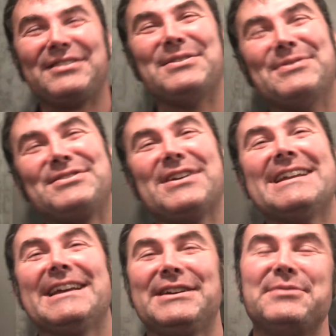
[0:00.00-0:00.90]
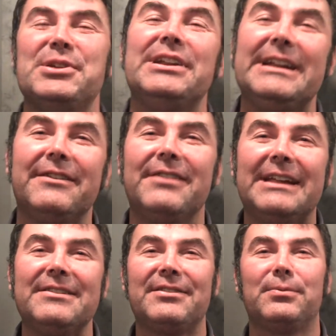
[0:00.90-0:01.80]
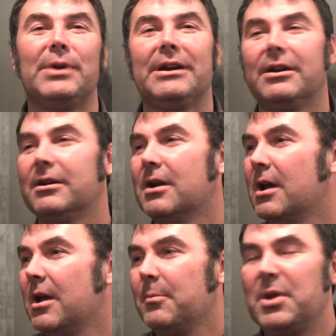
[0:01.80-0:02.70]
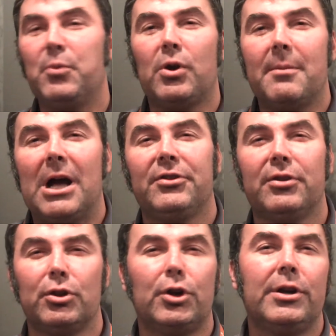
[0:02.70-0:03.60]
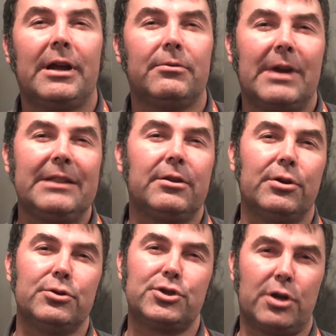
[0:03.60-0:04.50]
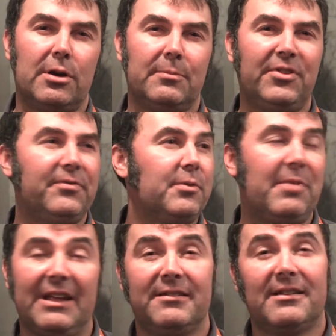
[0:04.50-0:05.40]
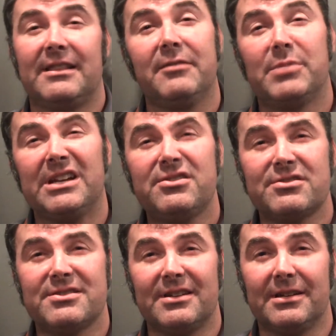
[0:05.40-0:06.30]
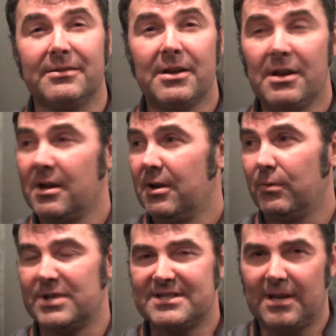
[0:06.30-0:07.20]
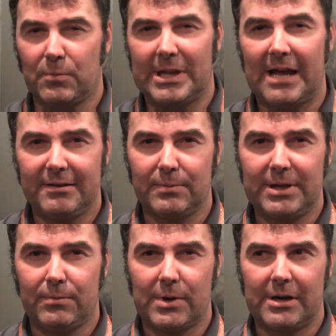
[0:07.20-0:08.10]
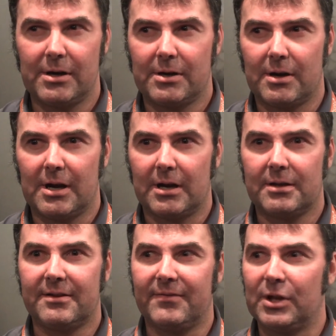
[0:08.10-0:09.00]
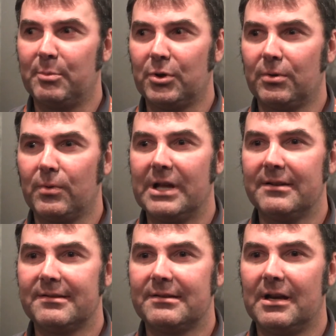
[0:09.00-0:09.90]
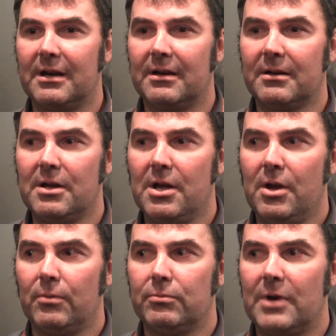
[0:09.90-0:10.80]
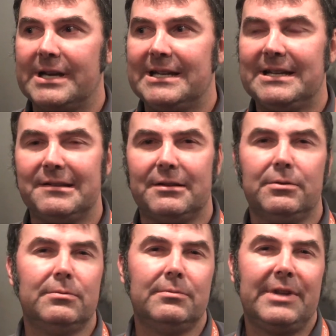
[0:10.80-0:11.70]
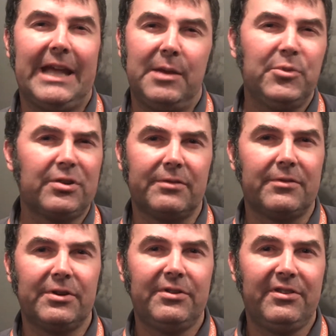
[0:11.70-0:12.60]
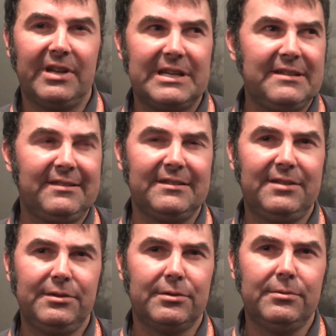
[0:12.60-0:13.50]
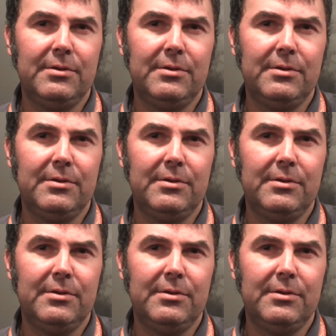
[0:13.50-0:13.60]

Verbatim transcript: so we're trying to get community events where people come out to learn how to write their own charms for things that they've been interested in. We just had one last week where a developer was uh, running his own game servers in EC2